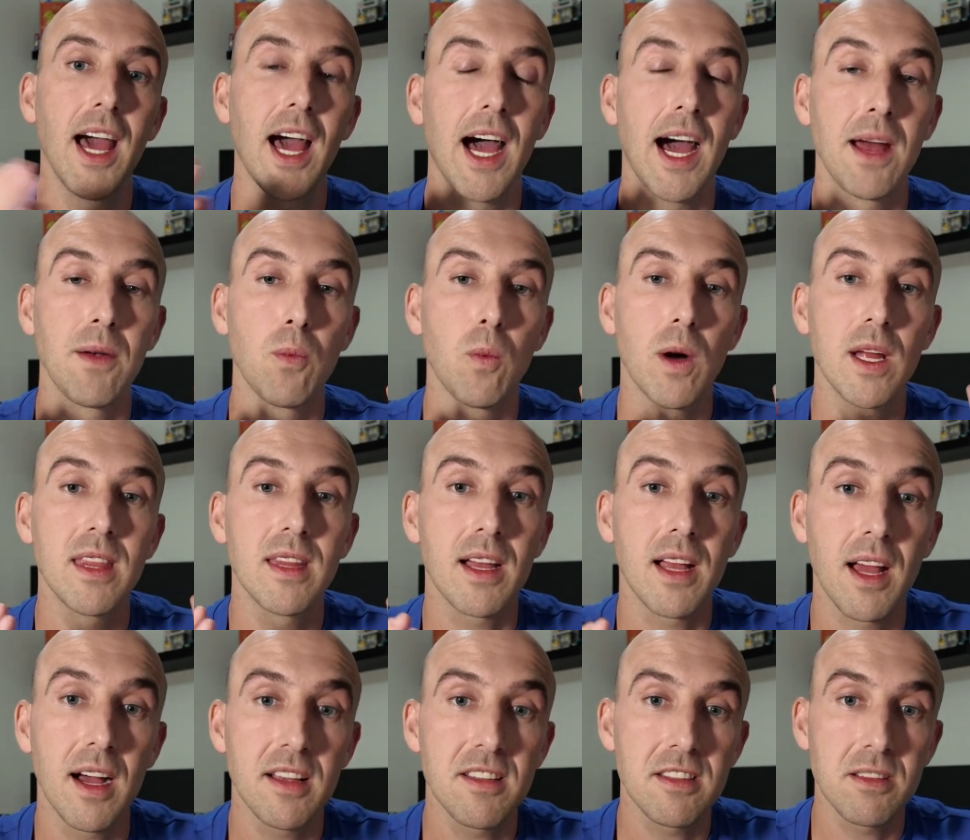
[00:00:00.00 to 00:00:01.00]
on what the
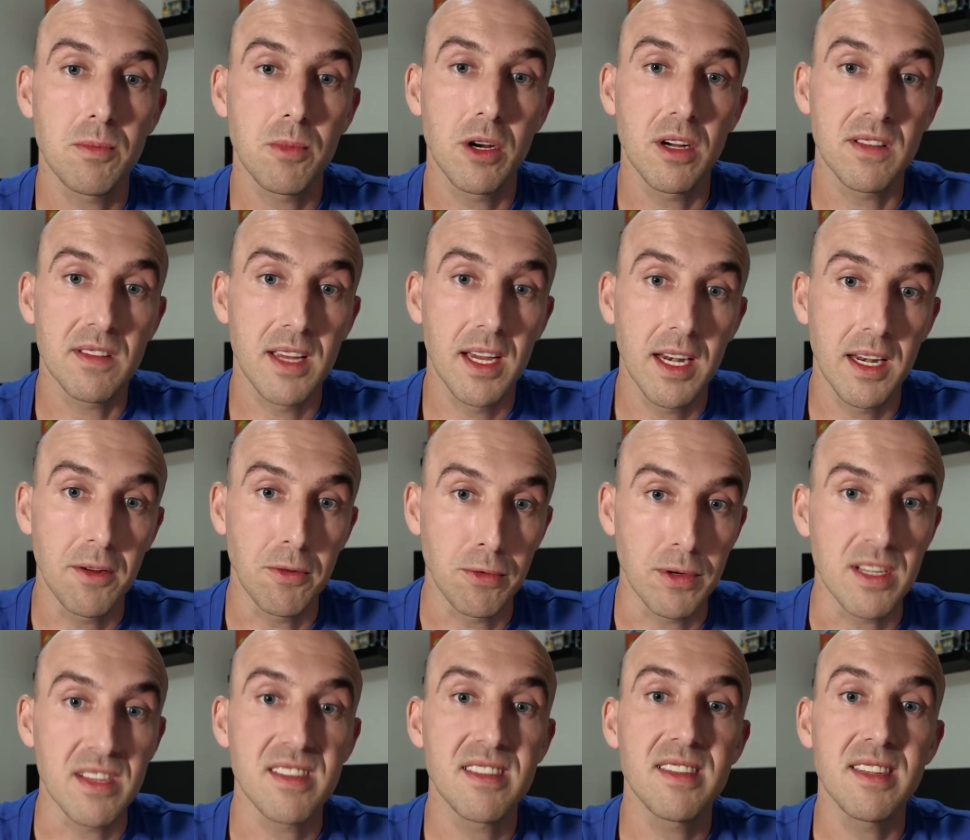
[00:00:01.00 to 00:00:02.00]
customer is going to
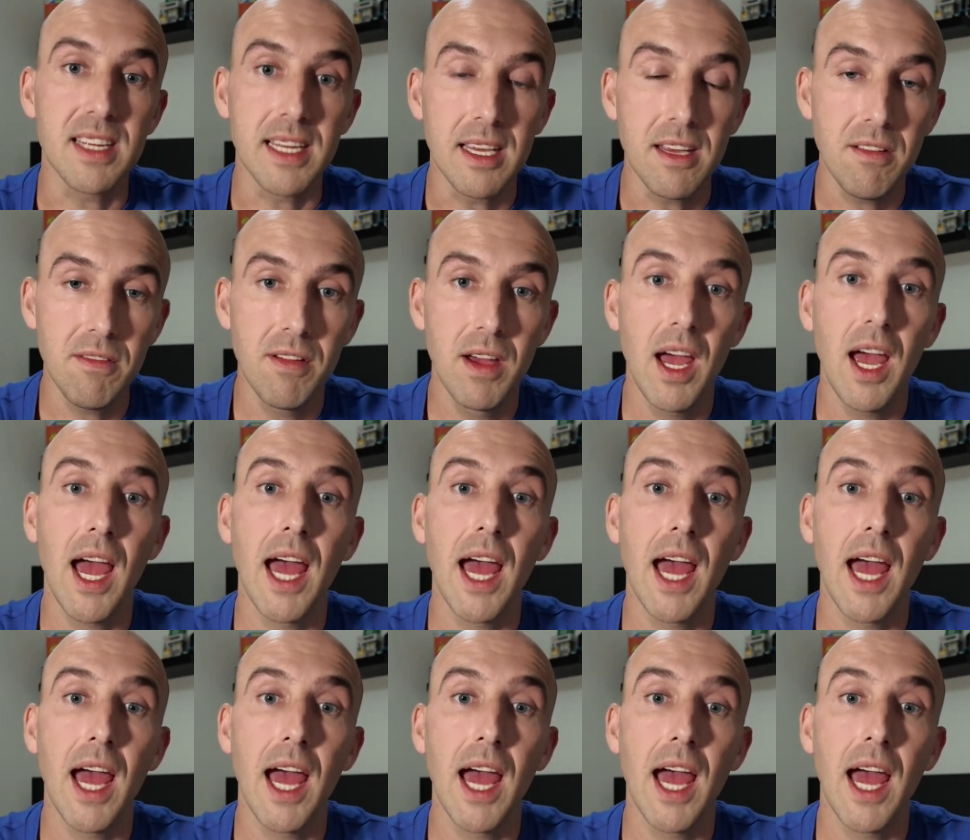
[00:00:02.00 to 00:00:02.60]
receive,